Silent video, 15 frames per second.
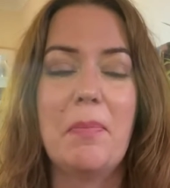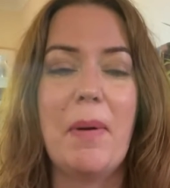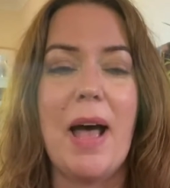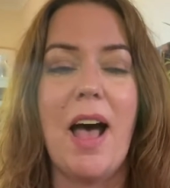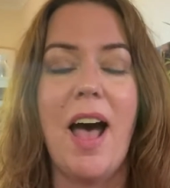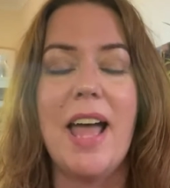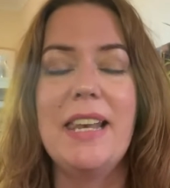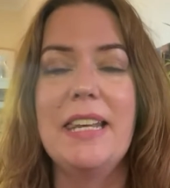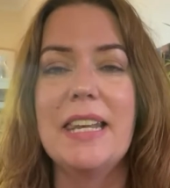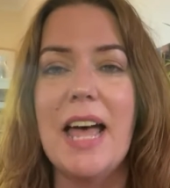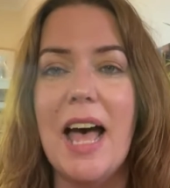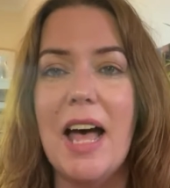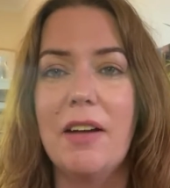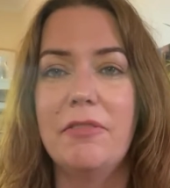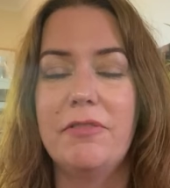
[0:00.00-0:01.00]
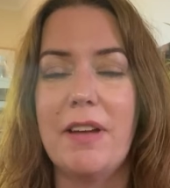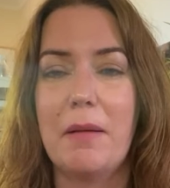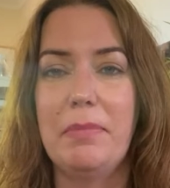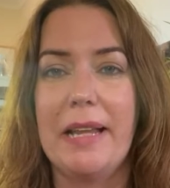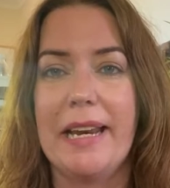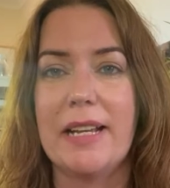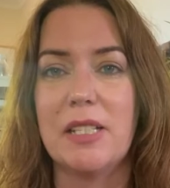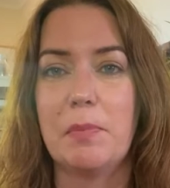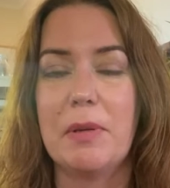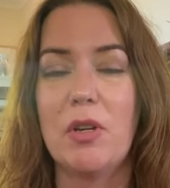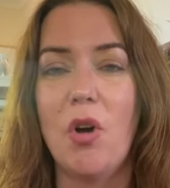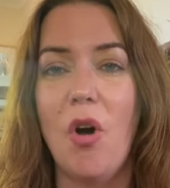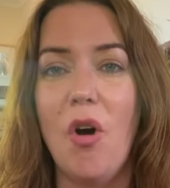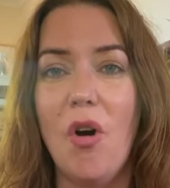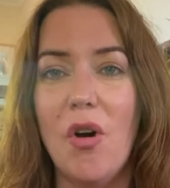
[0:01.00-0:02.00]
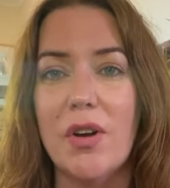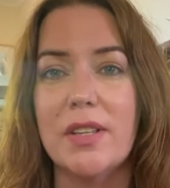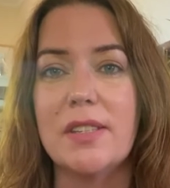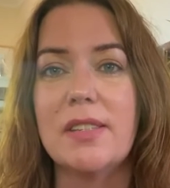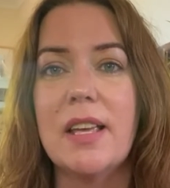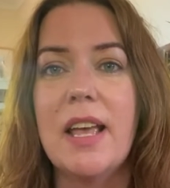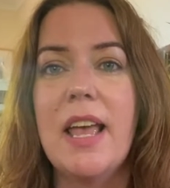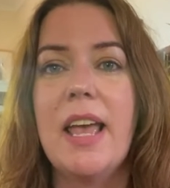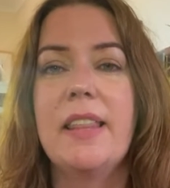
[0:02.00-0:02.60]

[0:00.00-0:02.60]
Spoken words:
But I love Fabletics because